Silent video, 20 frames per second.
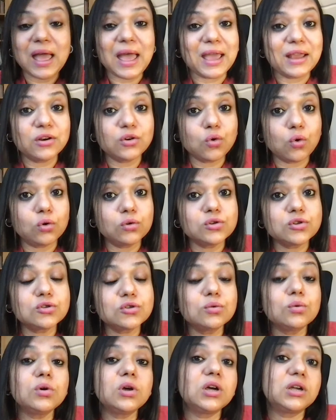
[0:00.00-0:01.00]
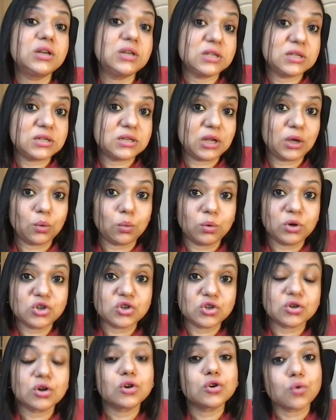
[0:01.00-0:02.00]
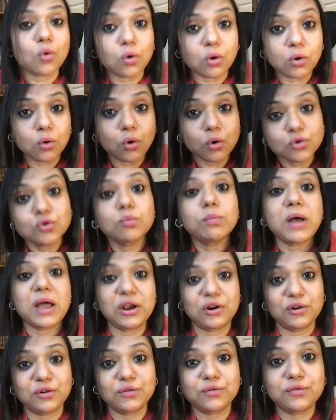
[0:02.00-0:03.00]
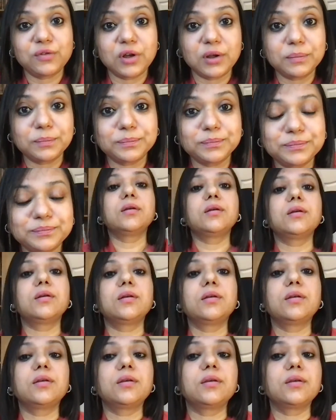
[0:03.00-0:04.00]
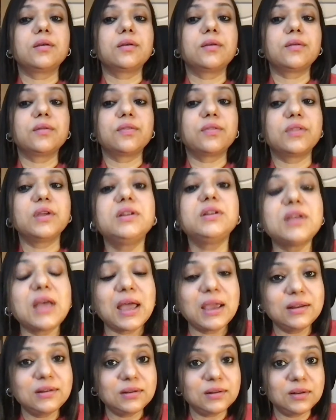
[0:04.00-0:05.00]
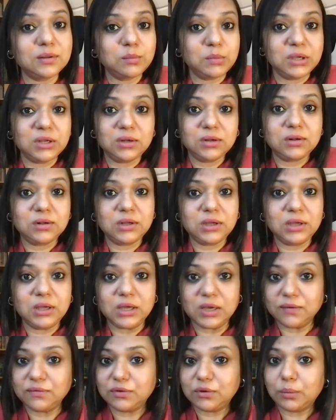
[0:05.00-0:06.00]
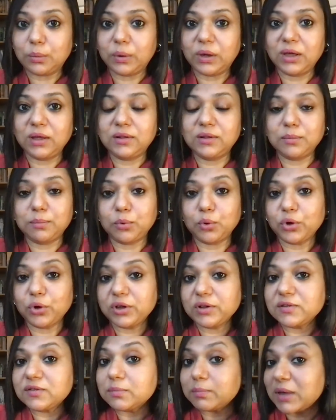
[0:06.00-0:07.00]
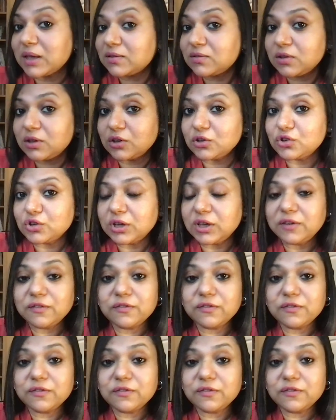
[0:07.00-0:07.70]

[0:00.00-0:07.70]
and also a distinguished auto- autobiographer. The title immediately gives away the poet's message. He